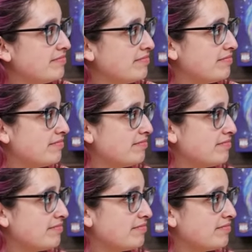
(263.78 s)

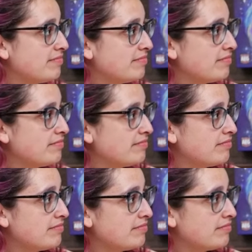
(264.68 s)

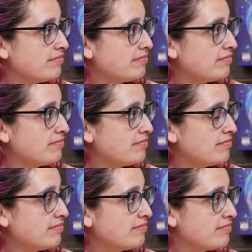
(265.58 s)

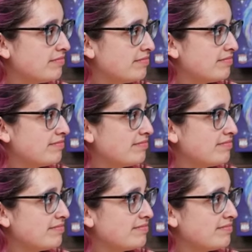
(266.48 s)

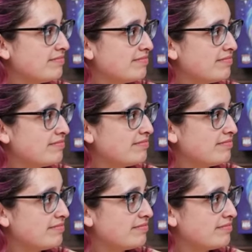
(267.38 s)

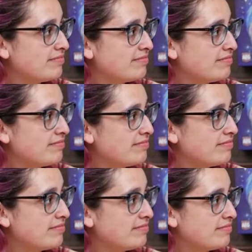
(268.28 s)

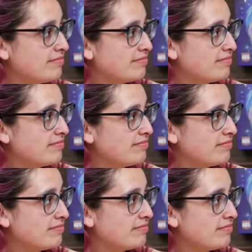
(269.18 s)

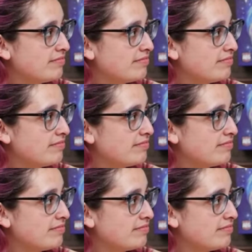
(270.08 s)
(silent)